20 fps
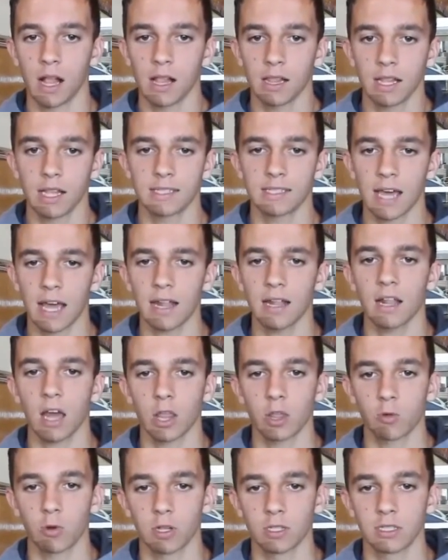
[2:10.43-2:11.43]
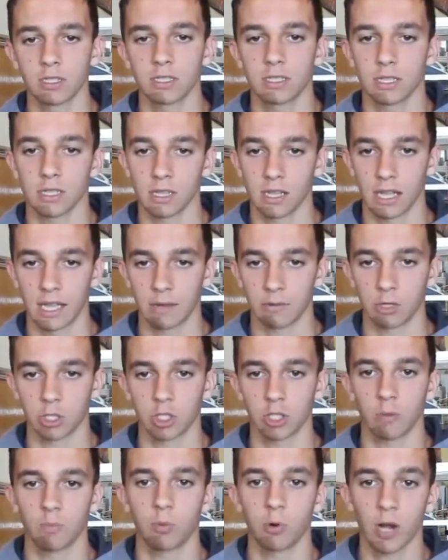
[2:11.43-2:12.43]
Let's add another one to the
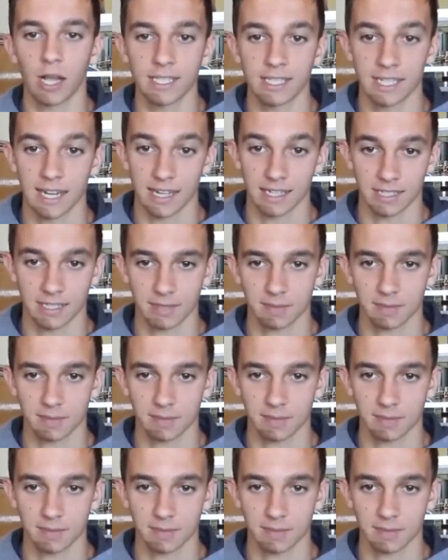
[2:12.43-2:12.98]
language, president.